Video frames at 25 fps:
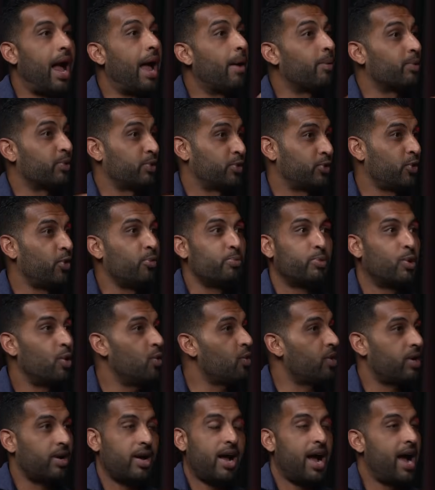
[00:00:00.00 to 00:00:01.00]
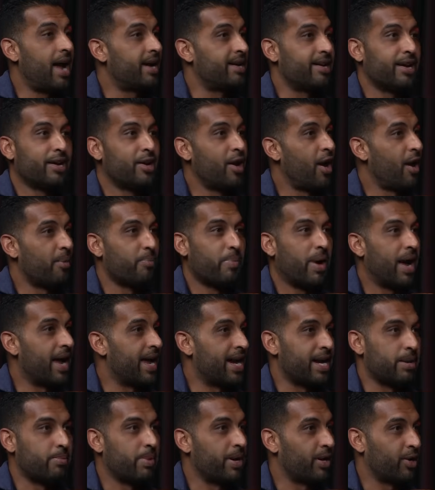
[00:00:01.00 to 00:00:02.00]
I was so broke, I did not
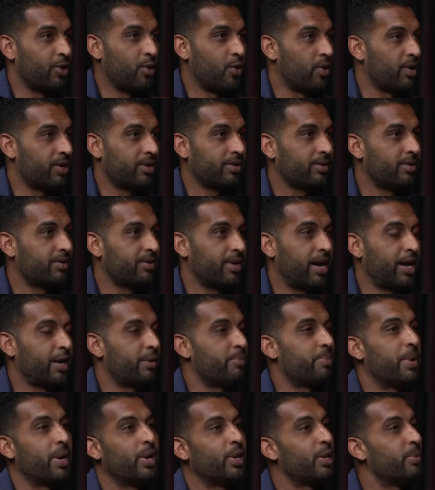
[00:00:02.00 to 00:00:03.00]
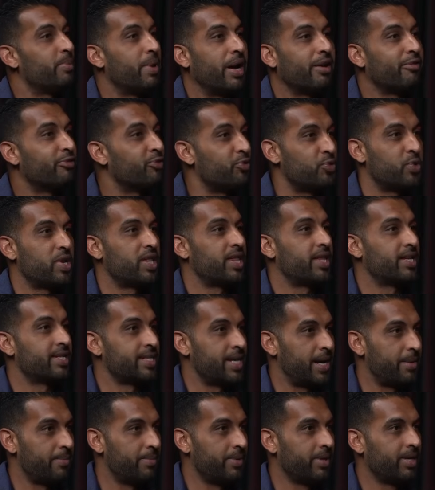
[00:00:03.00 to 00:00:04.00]
buy any Bitcoin. I could barely buy food at the time.